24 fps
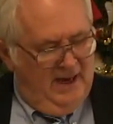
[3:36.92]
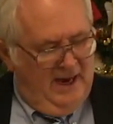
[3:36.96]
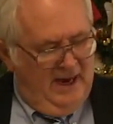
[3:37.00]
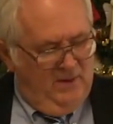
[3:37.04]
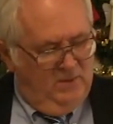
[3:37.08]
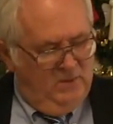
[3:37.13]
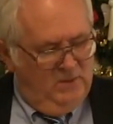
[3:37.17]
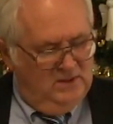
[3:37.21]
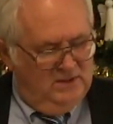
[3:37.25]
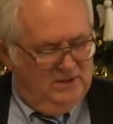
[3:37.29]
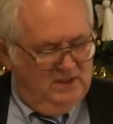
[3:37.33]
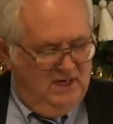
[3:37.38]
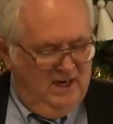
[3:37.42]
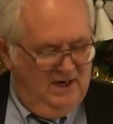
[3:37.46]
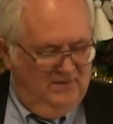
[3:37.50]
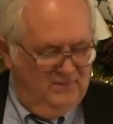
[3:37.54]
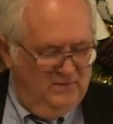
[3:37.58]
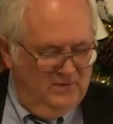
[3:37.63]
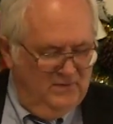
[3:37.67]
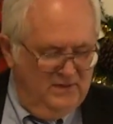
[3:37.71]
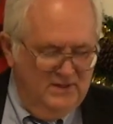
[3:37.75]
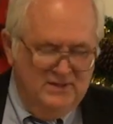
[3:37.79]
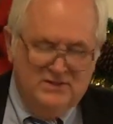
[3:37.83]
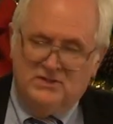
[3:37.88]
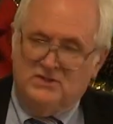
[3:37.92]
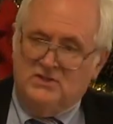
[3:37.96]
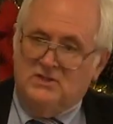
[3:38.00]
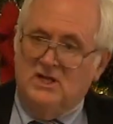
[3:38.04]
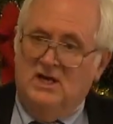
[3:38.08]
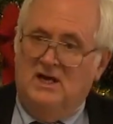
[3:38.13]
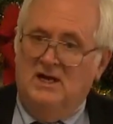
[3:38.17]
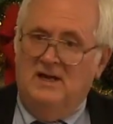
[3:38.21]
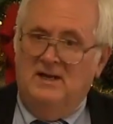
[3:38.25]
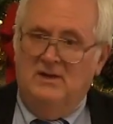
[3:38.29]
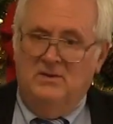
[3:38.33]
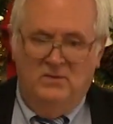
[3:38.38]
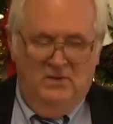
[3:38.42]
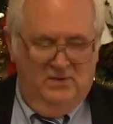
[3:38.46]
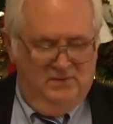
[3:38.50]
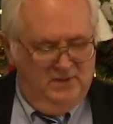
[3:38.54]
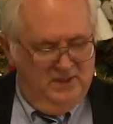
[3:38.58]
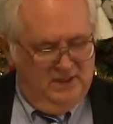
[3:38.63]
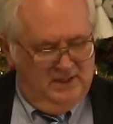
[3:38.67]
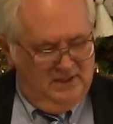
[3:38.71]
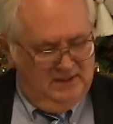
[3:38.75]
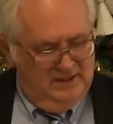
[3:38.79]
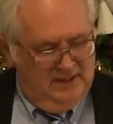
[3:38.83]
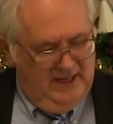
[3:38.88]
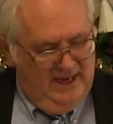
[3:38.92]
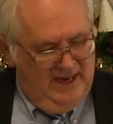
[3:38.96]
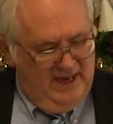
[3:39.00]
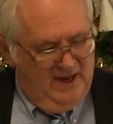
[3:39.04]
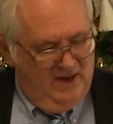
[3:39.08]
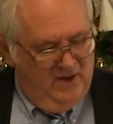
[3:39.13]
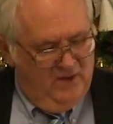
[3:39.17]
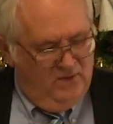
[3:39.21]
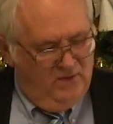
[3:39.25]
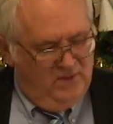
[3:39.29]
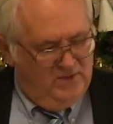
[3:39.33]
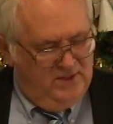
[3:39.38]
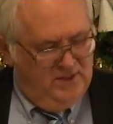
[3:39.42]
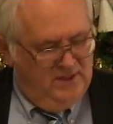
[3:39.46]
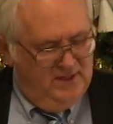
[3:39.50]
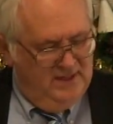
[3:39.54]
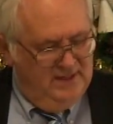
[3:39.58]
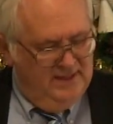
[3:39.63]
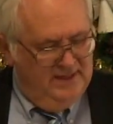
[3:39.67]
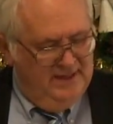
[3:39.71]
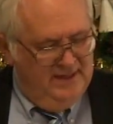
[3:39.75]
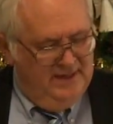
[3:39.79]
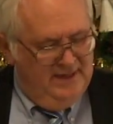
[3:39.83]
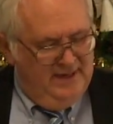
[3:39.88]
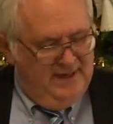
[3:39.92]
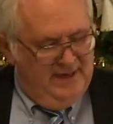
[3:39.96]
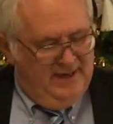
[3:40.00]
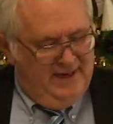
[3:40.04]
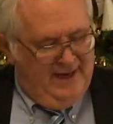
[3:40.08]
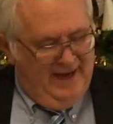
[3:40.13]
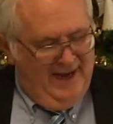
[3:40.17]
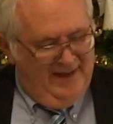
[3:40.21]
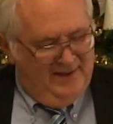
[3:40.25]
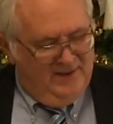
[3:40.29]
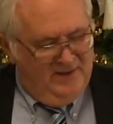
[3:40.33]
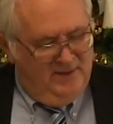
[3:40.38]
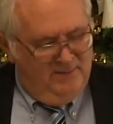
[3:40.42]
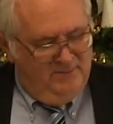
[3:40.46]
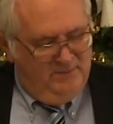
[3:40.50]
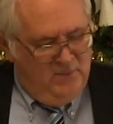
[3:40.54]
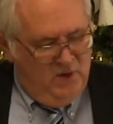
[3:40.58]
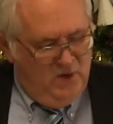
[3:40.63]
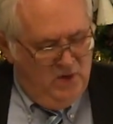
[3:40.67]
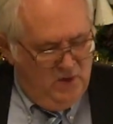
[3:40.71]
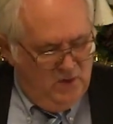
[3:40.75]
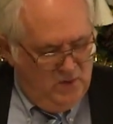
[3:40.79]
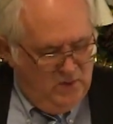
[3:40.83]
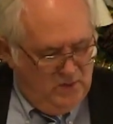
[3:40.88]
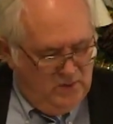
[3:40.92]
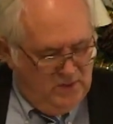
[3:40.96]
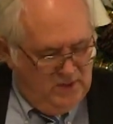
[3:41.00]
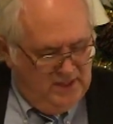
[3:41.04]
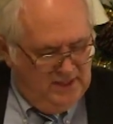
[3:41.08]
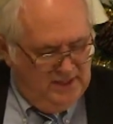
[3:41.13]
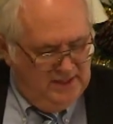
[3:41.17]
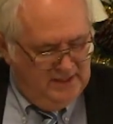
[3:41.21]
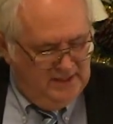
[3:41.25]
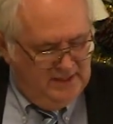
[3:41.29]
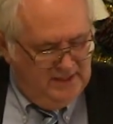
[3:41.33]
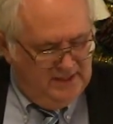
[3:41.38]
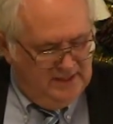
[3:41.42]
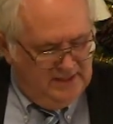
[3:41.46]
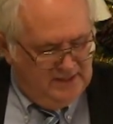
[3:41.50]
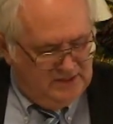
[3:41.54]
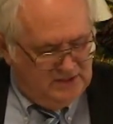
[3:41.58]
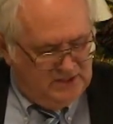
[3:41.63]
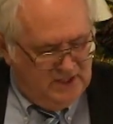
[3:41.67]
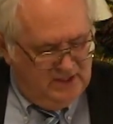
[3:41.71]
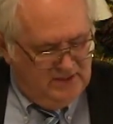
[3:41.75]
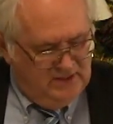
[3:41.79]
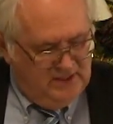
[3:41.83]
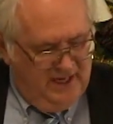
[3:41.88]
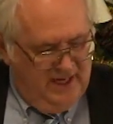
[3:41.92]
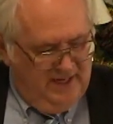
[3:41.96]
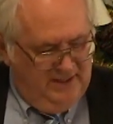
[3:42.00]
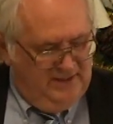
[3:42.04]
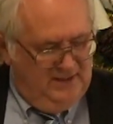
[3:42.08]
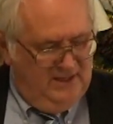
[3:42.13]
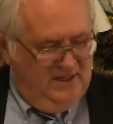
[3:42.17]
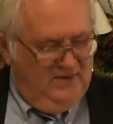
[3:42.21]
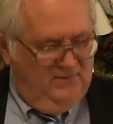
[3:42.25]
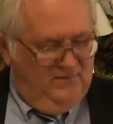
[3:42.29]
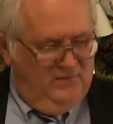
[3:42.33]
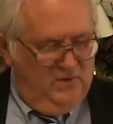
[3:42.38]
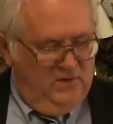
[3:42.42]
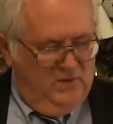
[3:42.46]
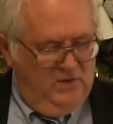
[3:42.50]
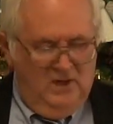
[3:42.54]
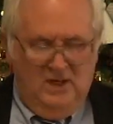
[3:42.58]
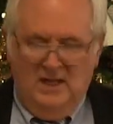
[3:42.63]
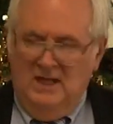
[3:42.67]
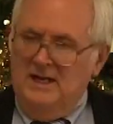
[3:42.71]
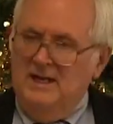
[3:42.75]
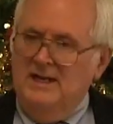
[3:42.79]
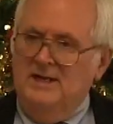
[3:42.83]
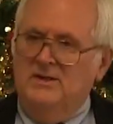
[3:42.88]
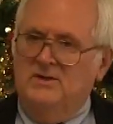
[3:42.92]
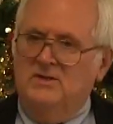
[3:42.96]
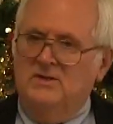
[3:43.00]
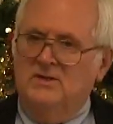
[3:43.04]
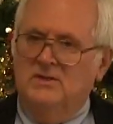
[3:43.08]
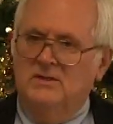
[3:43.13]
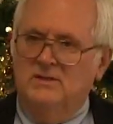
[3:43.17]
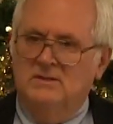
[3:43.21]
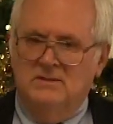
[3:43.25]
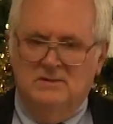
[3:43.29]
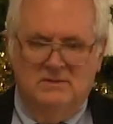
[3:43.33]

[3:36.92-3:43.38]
I will cover the sun with a cloud, and the moon shall not give her light.